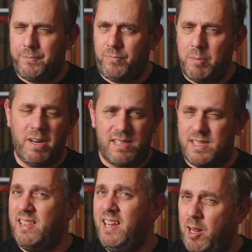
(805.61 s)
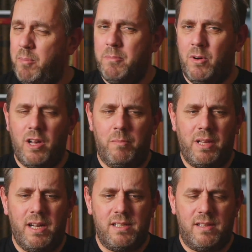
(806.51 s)
But it's a little bit more
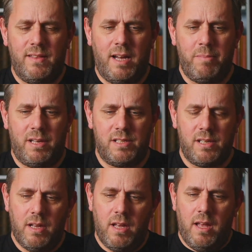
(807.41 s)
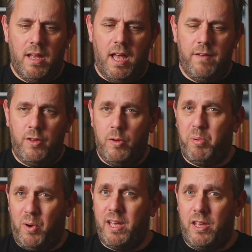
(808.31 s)
complicated than that because if you
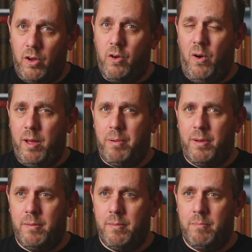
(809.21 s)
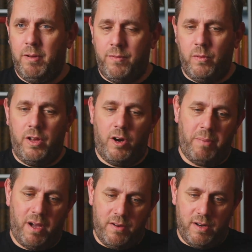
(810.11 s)
break your grip before your
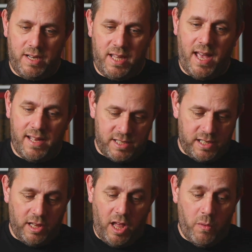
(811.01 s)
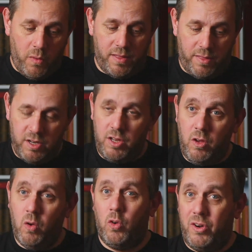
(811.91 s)
opponent gets lower than
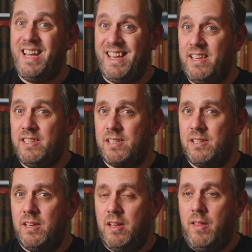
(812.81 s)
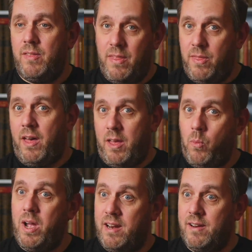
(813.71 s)
your knees, then they
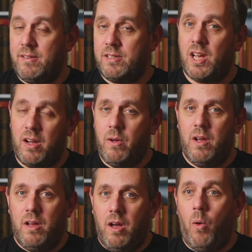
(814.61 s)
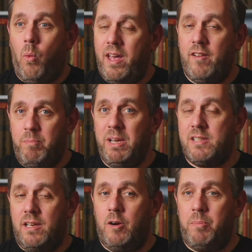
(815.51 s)
win. So a way of beating
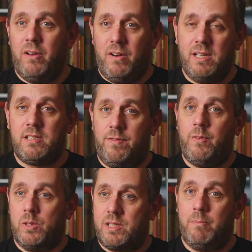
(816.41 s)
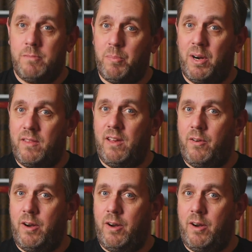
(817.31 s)
your opponent is to force them to break their grip.